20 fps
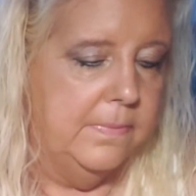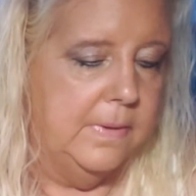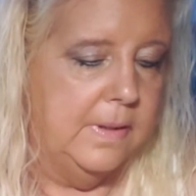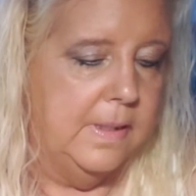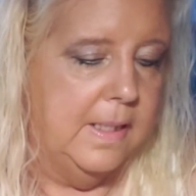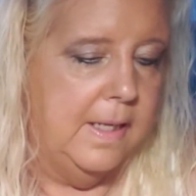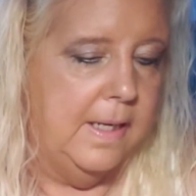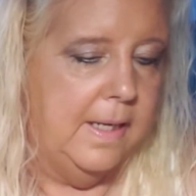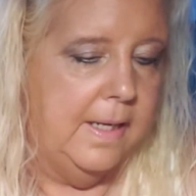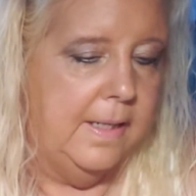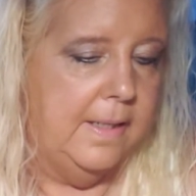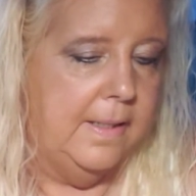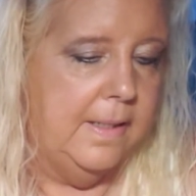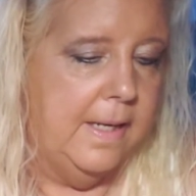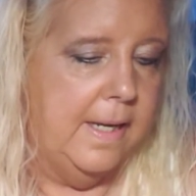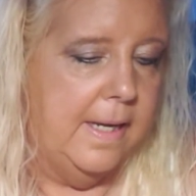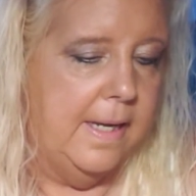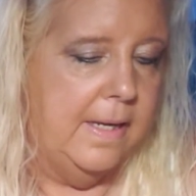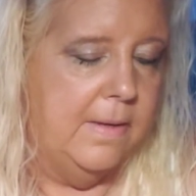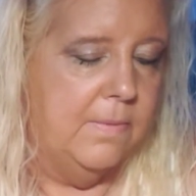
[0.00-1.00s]

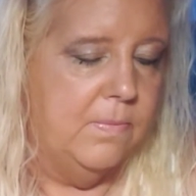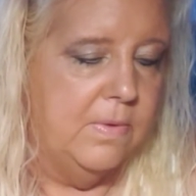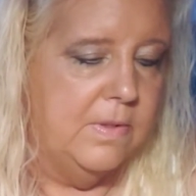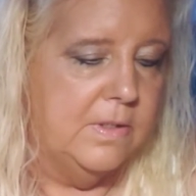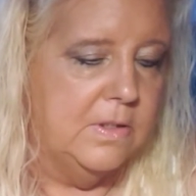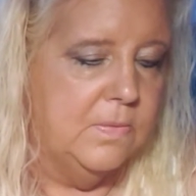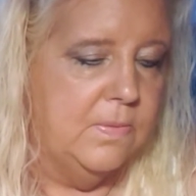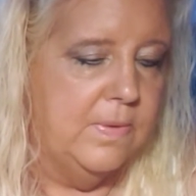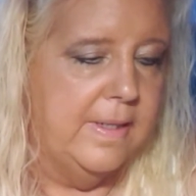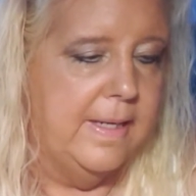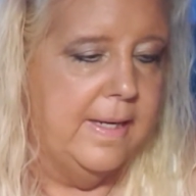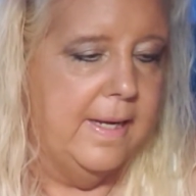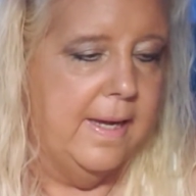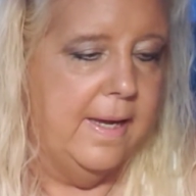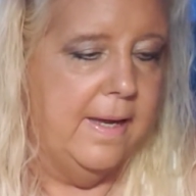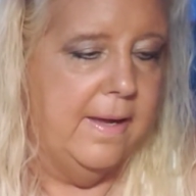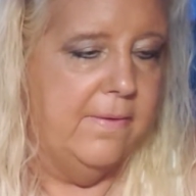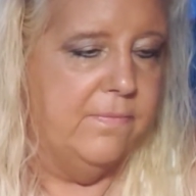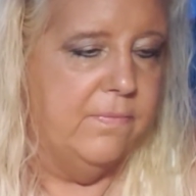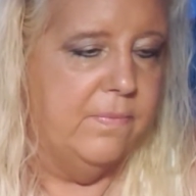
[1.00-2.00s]
Okay, and what do we
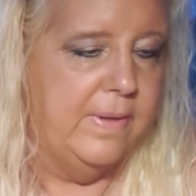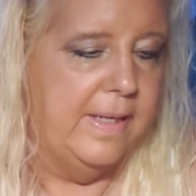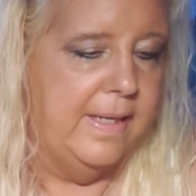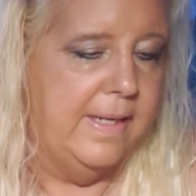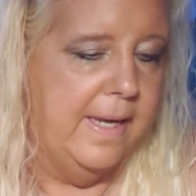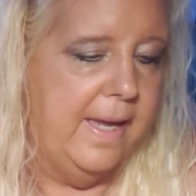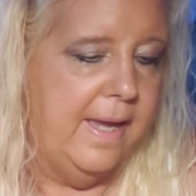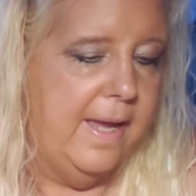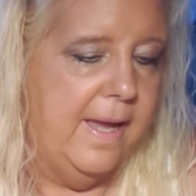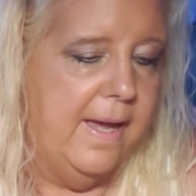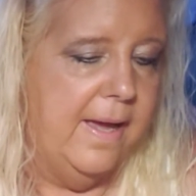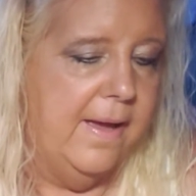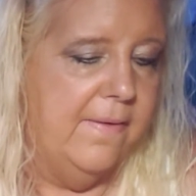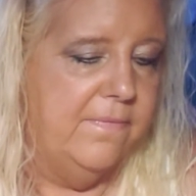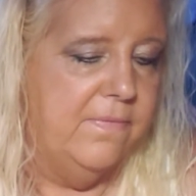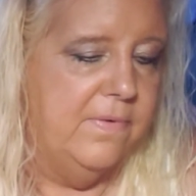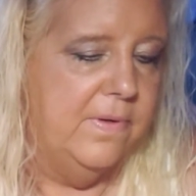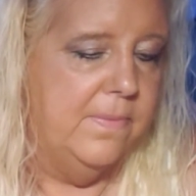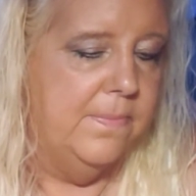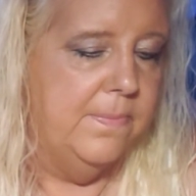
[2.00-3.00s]
have? We
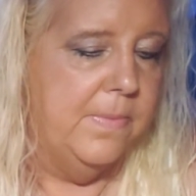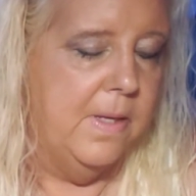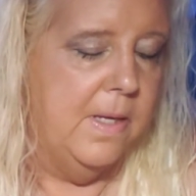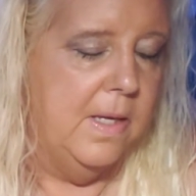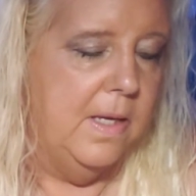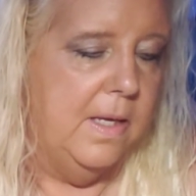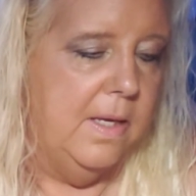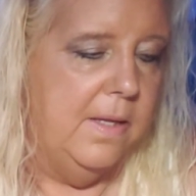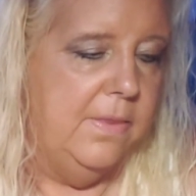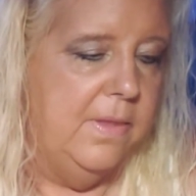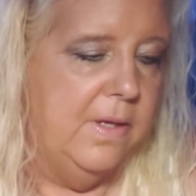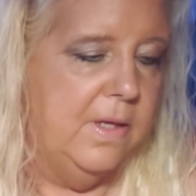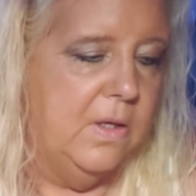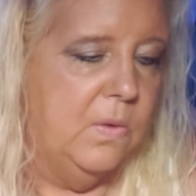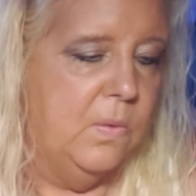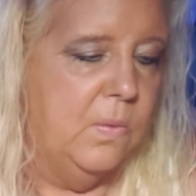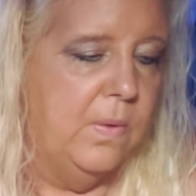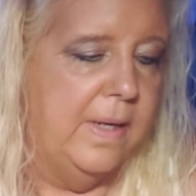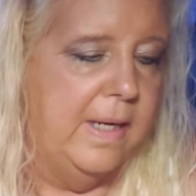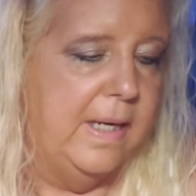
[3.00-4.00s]
have the
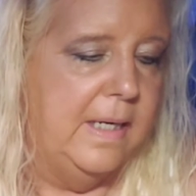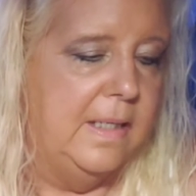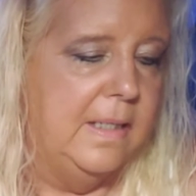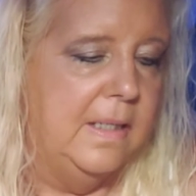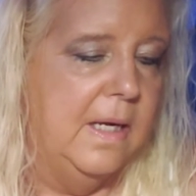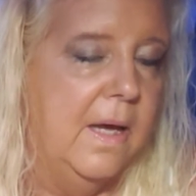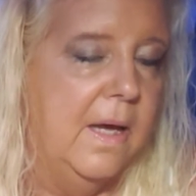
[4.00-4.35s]
Queen